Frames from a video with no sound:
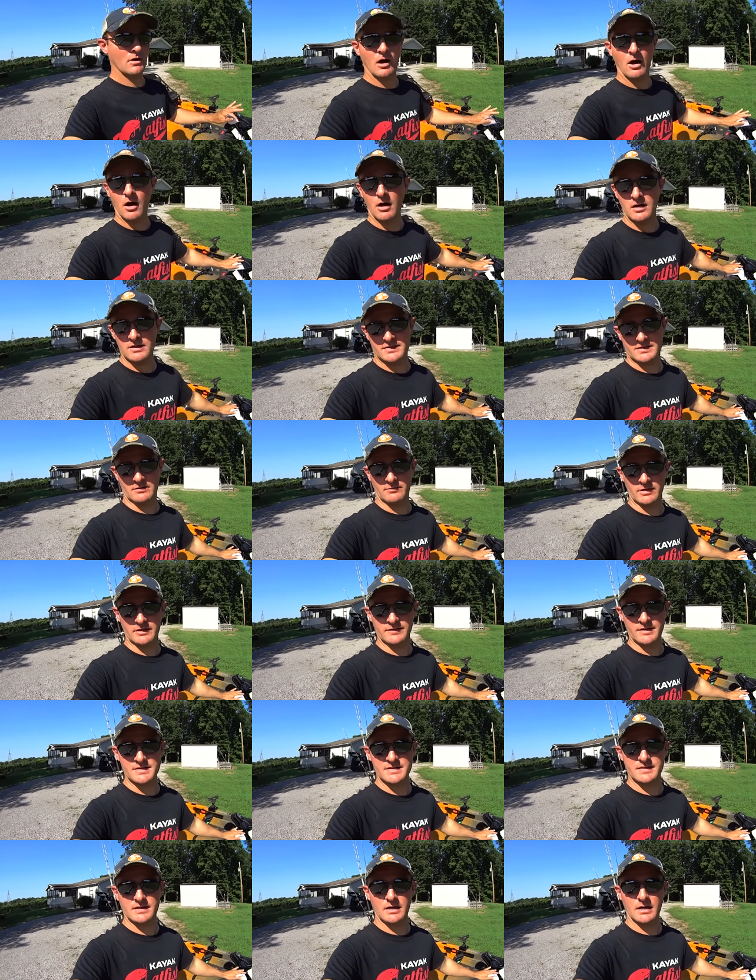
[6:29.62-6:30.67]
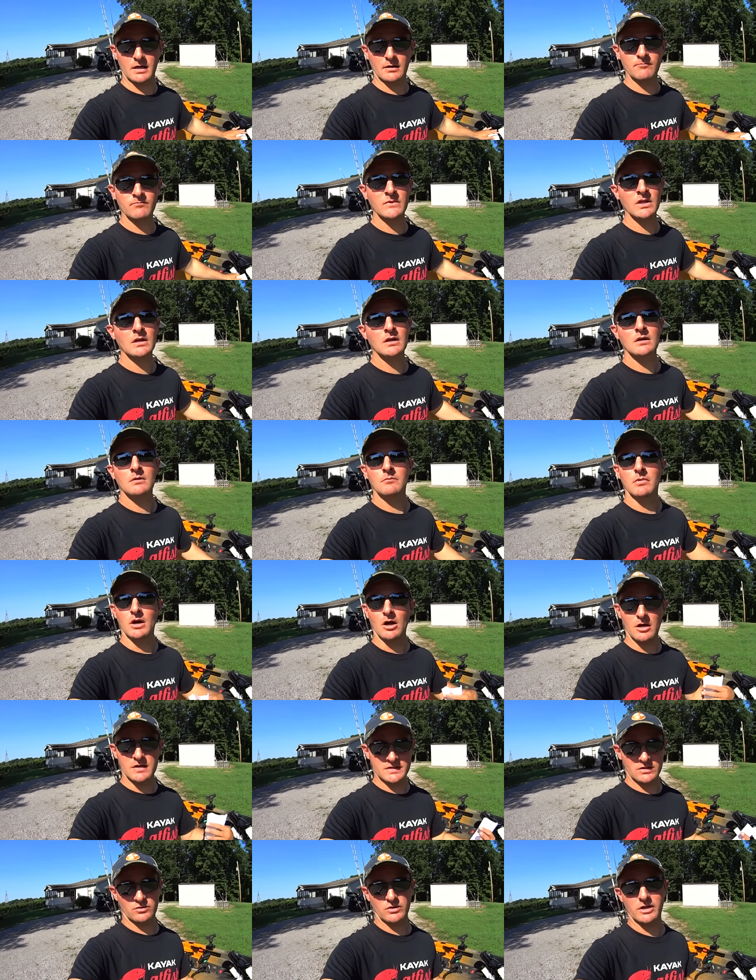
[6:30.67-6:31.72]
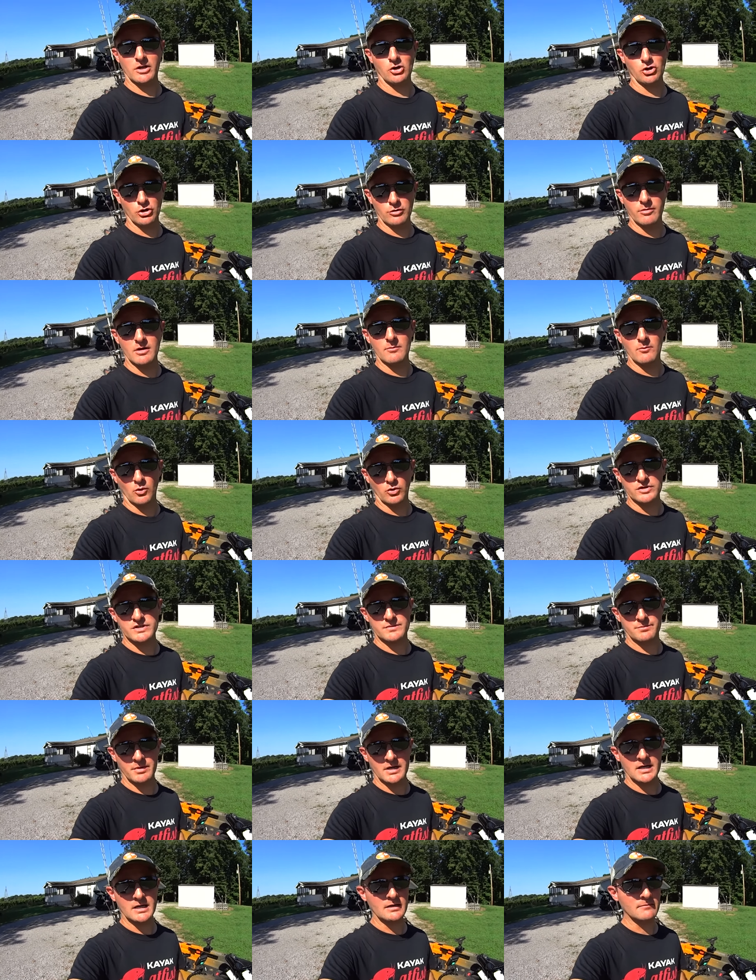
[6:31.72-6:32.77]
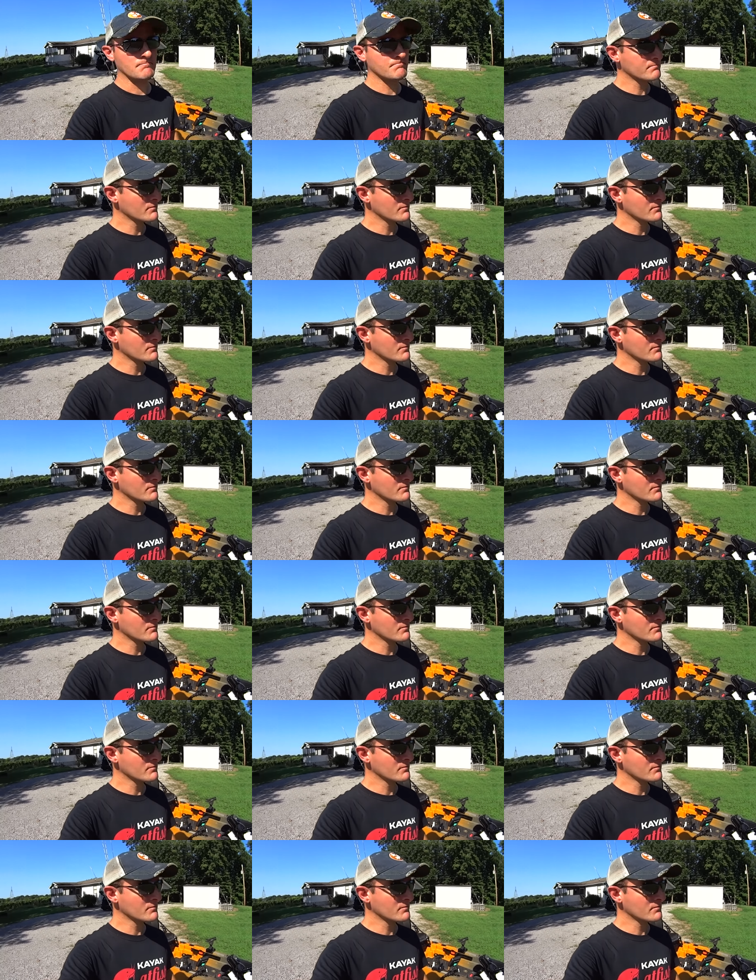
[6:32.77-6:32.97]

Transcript: awesome in this thing, but also get a little bit more speed.